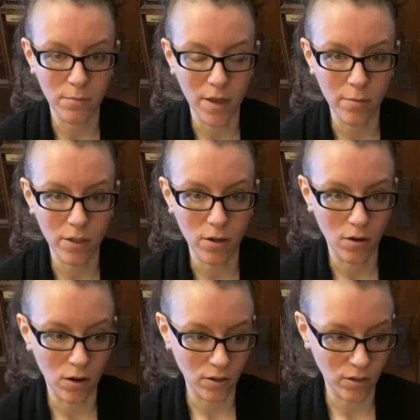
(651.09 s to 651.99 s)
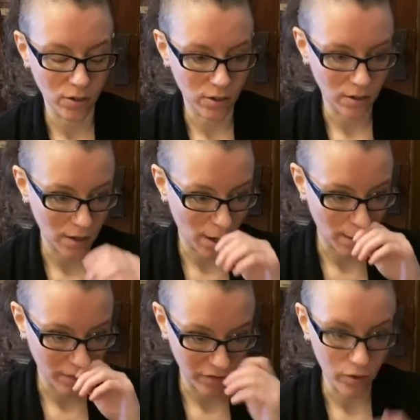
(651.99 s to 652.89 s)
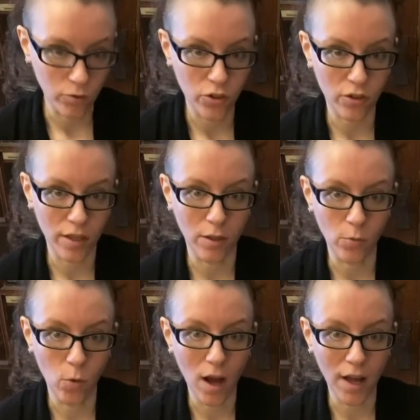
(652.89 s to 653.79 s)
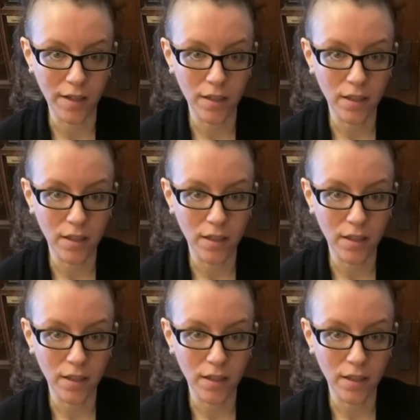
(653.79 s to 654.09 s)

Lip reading: Maybe the future that you want